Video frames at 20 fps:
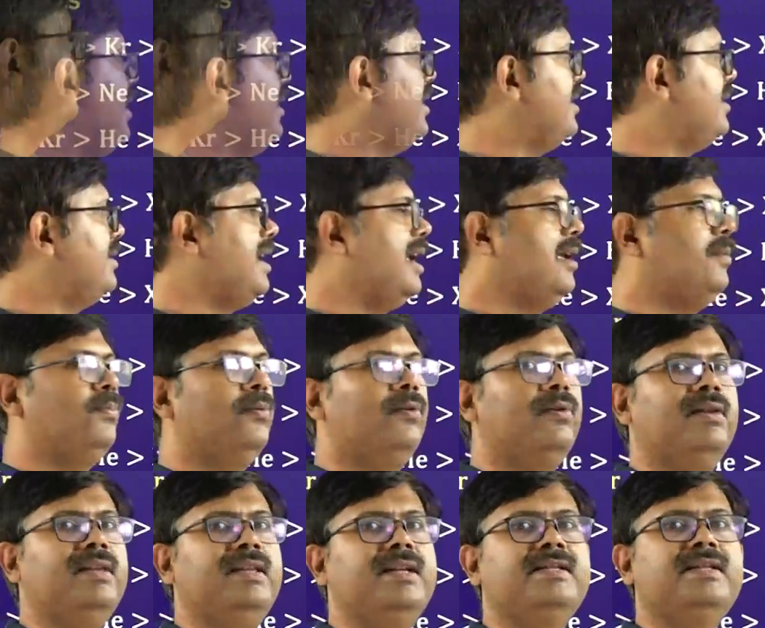and this
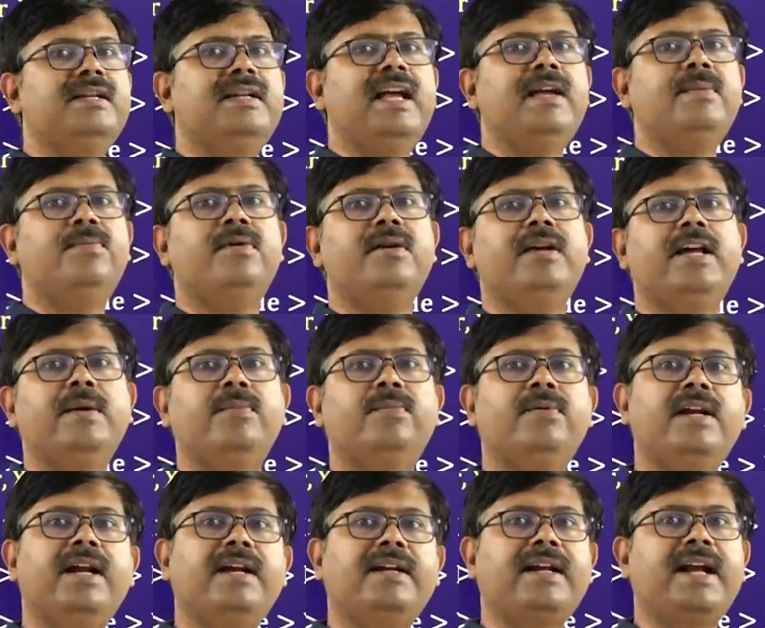dipole, there is a
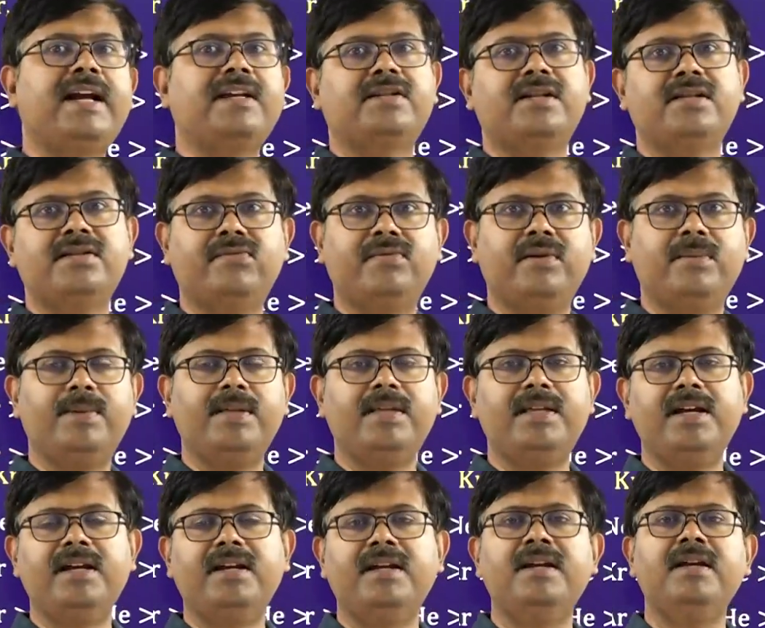dipole-dipole attractions will be
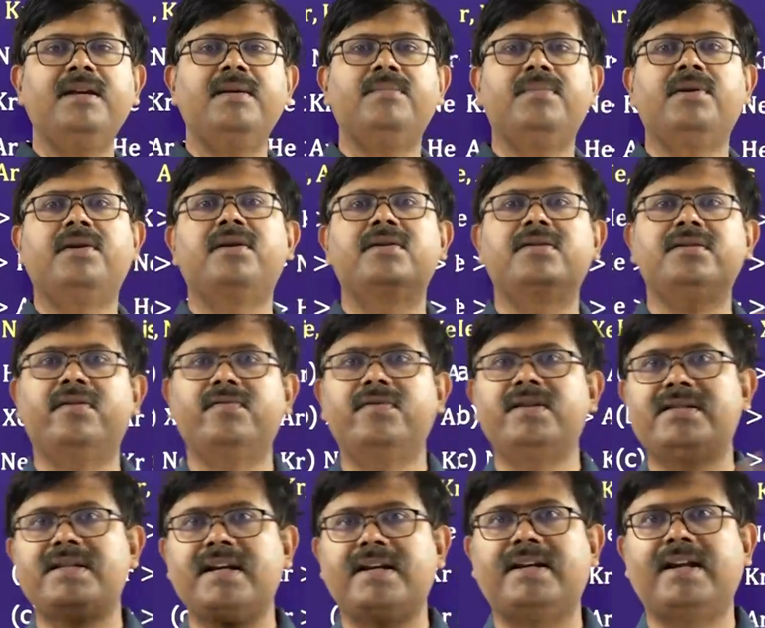there. Because of
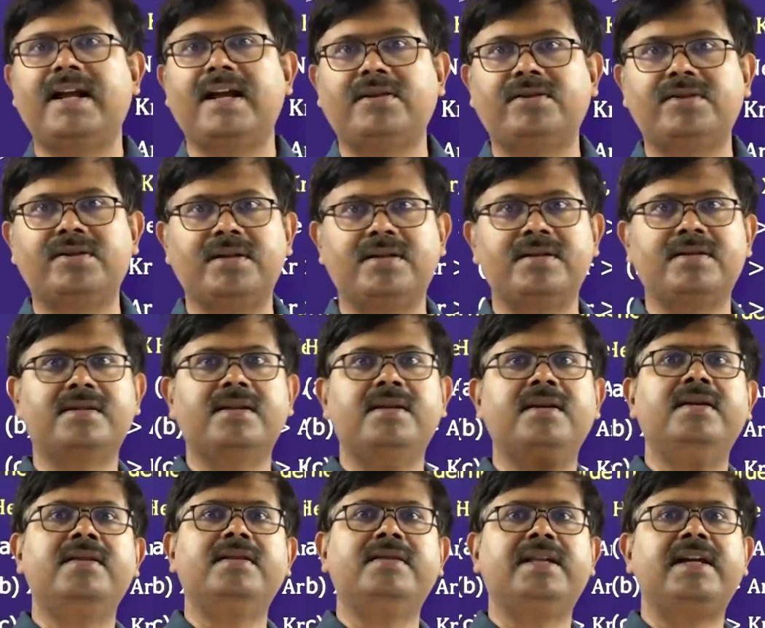this attractions,
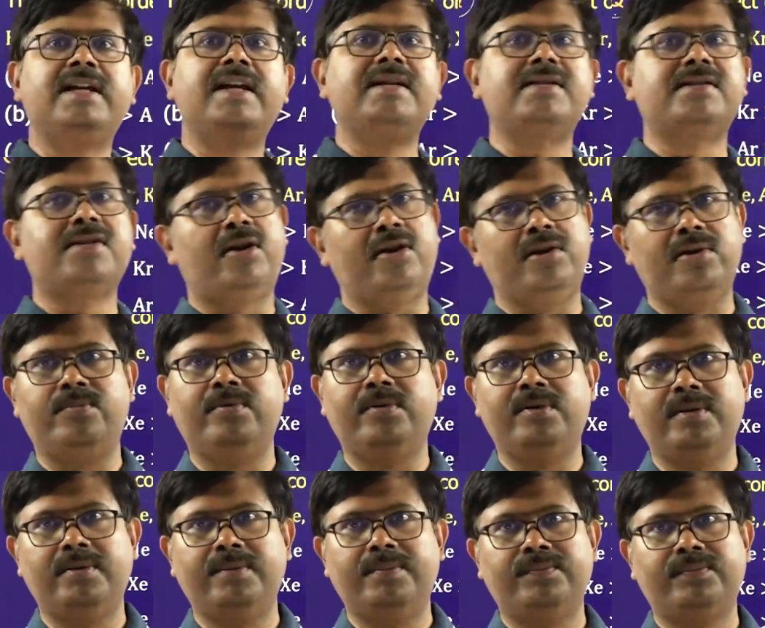they get soluble.
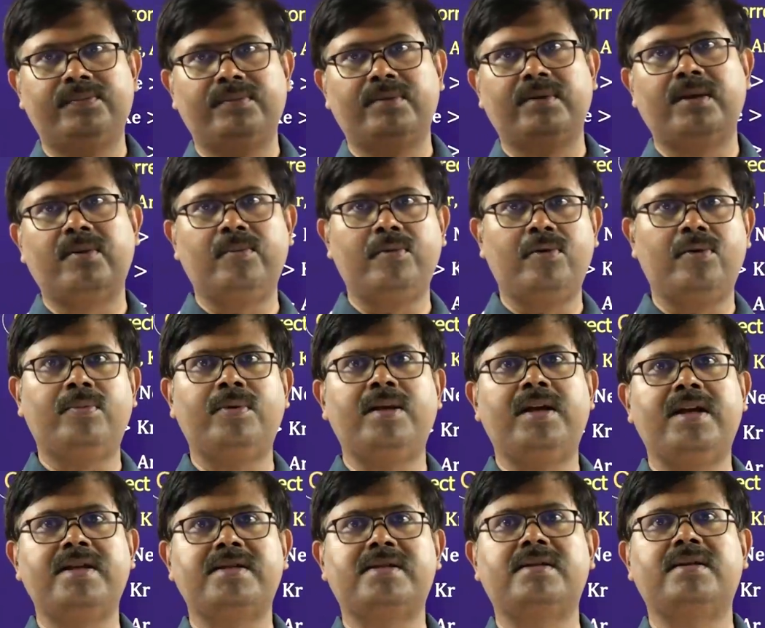The noble
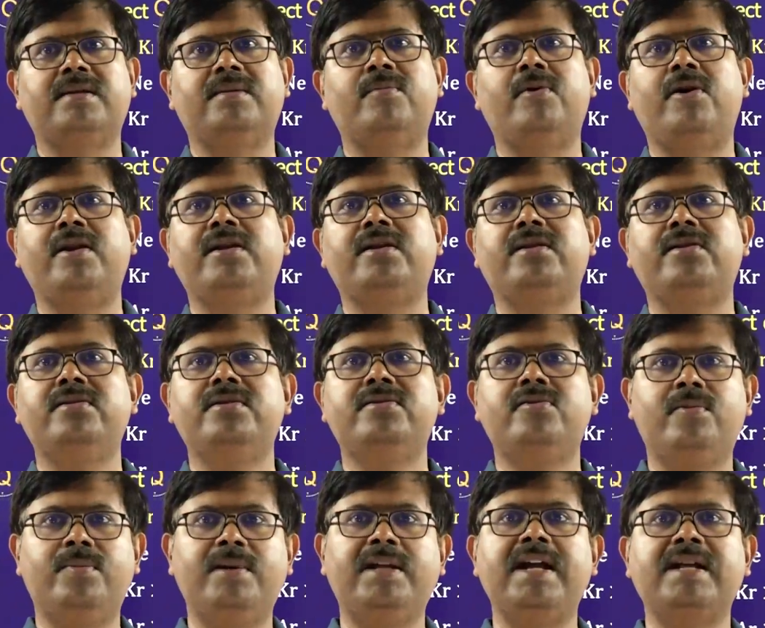gas molecules,
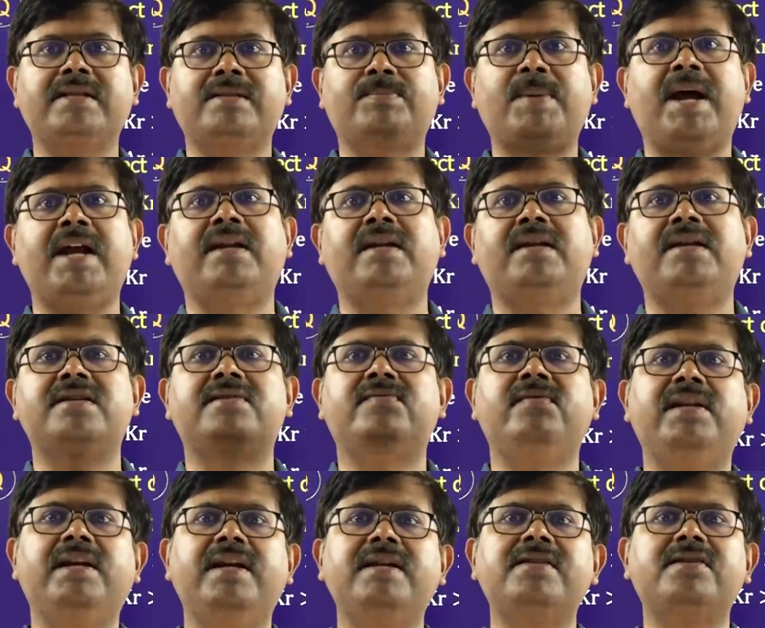noble gas particles
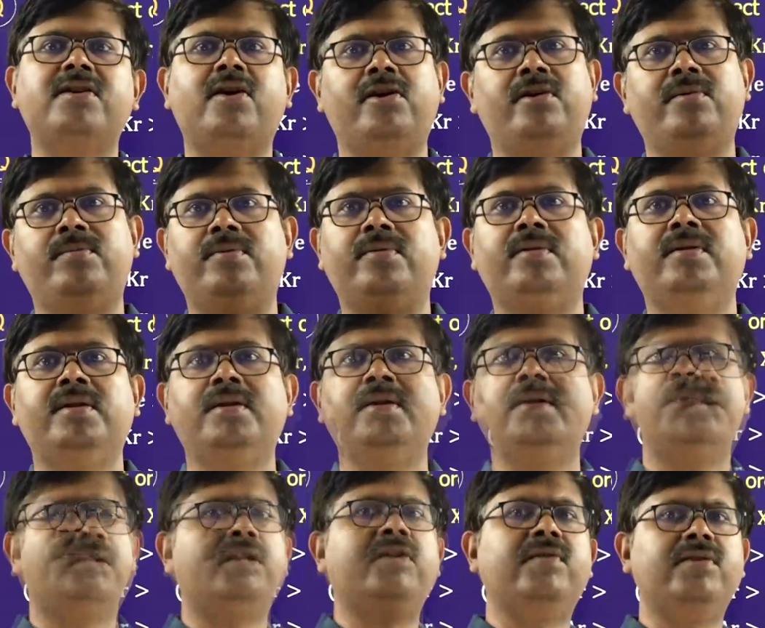will get soluble.
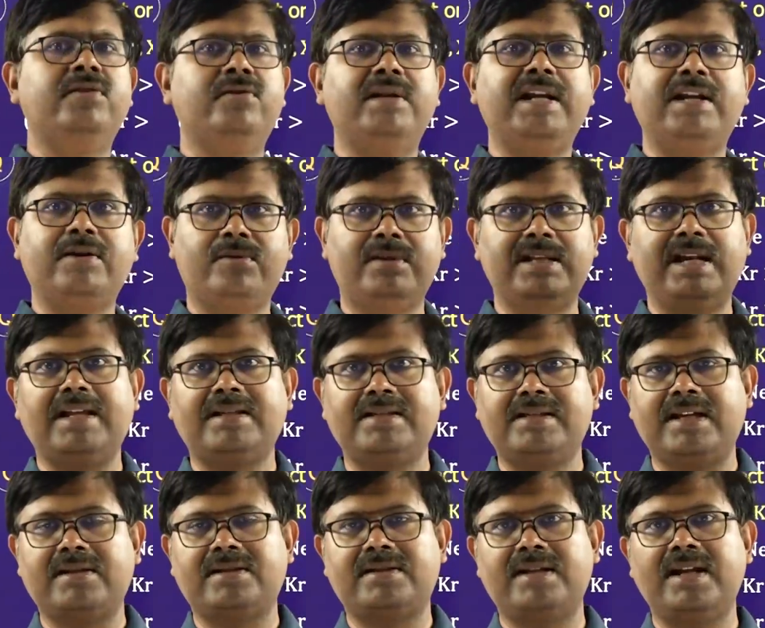Even though to the less
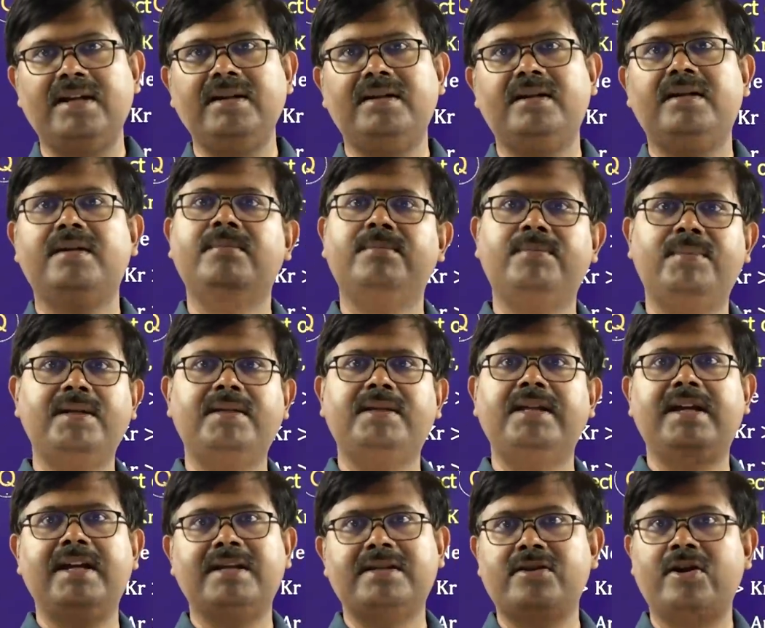extent, but
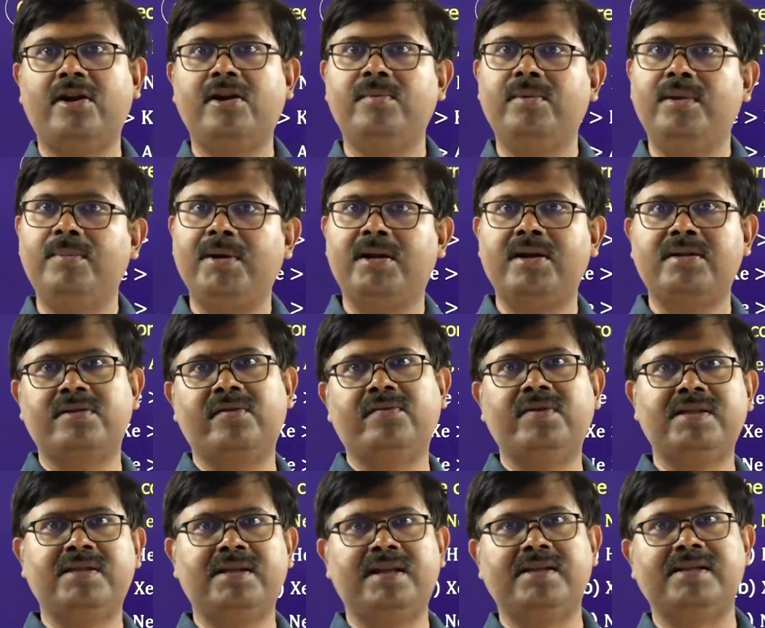they get soluble because of
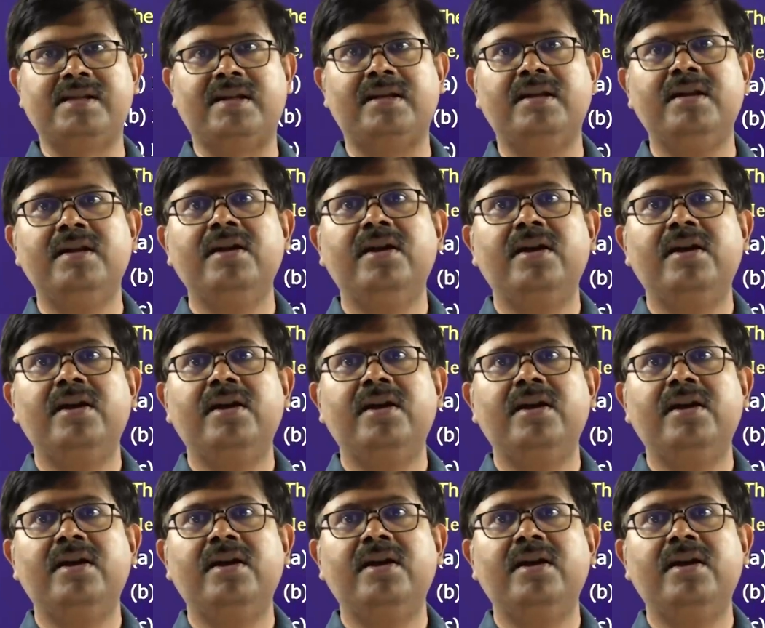this reason.